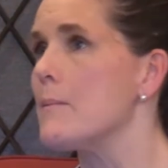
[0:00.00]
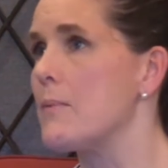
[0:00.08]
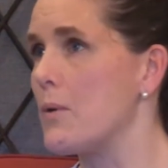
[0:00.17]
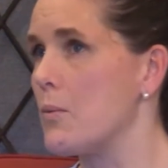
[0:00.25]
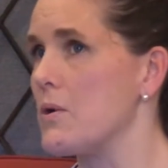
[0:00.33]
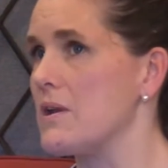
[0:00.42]

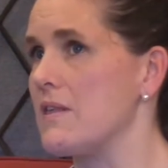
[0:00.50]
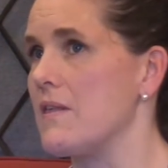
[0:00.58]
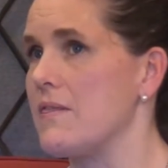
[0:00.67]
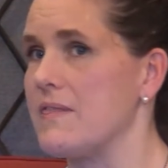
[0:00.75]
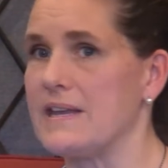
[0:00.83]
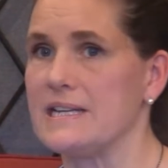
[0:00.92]
But one of
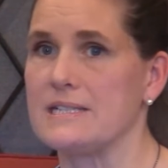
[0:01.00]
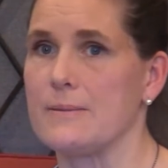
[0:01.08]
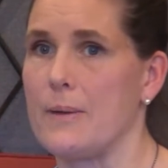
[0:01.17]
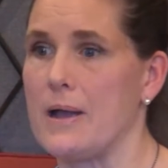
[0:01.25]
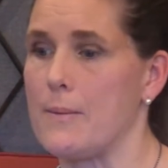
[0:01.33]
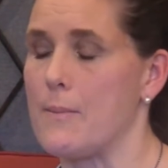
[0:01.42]
the things
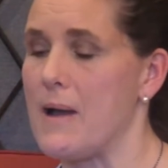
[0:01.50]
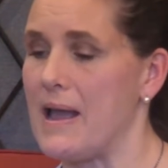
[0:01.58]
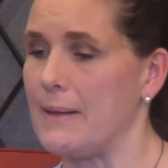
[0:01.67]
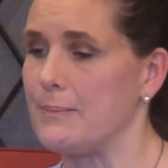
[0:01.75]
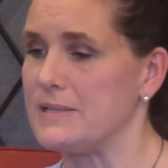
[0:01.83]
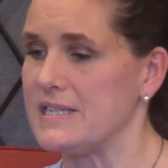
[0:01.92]
about
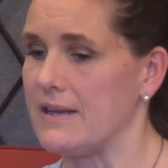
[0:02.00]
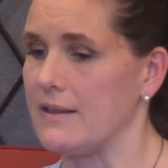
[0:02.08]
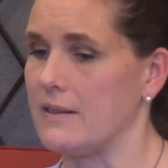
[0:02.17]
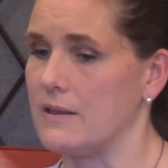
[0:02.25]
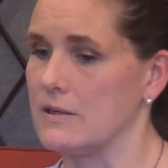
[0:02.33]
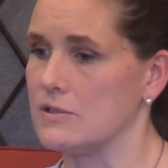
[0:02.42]
my
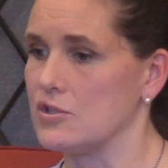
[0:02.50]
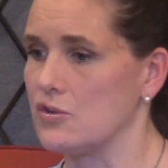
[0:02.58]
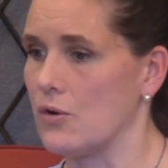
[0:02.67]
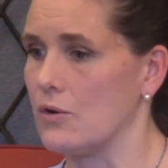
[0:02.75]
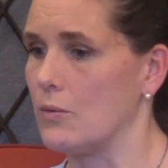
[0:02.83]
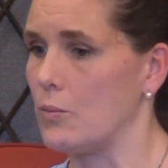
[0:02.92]
particular
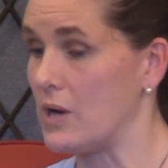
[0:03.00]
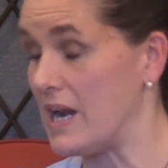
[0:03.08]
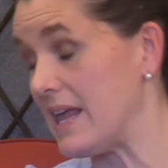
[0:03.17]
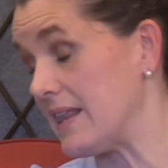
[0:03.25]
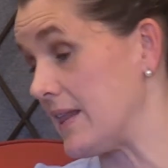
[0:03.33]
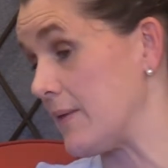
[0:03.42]
stroke, what
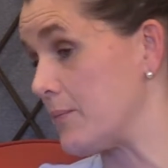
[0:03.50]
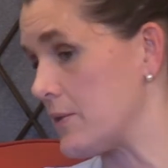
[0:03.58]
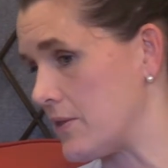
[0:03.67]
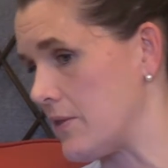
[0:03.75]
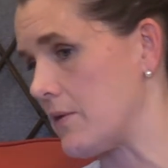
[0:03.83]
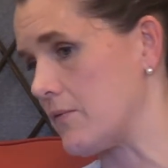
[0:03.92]
I live
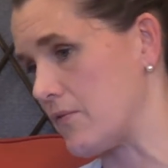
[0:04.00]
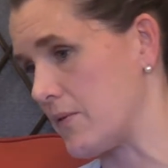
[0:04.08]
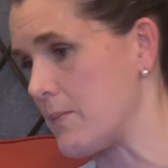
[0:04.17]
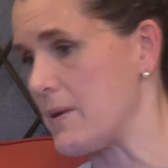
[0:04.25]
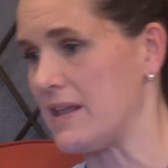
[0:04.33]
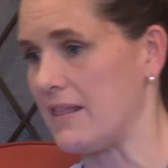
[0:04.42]
with
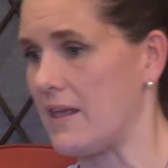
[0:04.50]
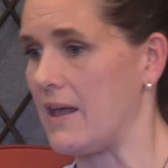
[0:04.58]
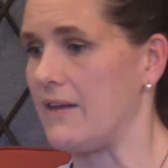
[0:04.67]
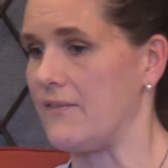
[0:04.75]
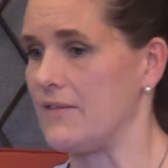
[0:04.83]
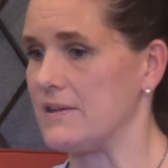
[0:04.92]
for my
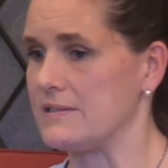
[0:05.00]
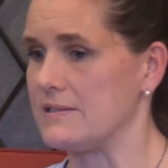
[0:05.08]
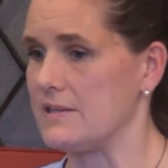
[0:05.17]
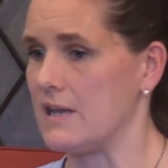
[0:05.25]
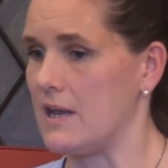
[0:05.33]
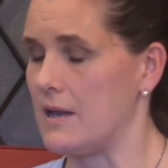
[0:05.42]
life,
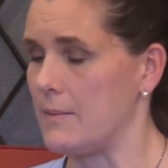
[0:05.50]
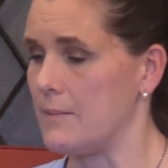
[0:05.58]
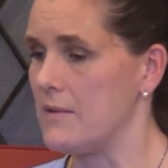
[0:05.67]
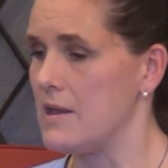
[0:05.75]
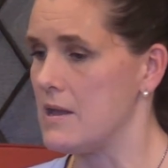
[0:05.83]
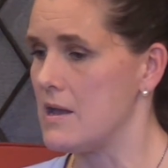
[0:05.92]
is a
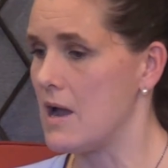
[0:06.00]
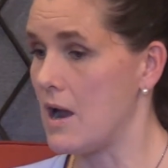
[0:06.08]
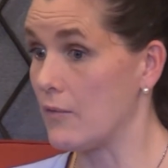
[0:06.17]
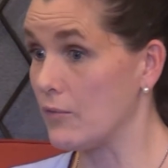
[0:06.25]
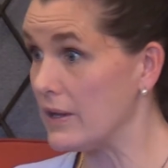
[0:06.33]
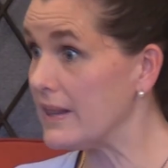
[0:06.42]

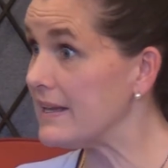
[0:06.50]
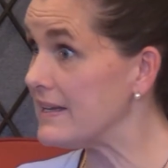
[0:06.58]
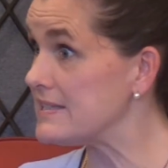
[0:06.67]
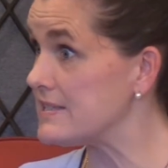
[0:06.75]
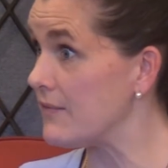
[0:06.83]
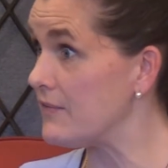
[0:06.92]
really
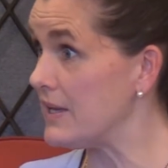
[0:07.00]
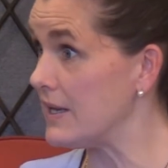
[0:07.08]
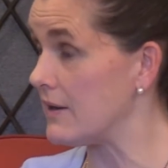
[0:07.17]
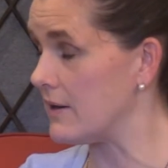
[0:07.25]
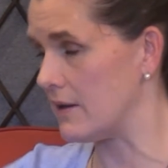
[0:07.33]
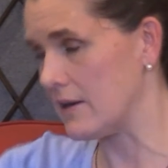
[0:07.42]

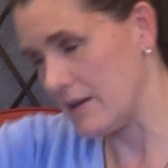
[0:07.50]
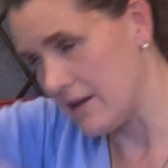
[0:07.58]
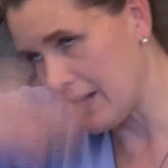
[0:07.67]
severe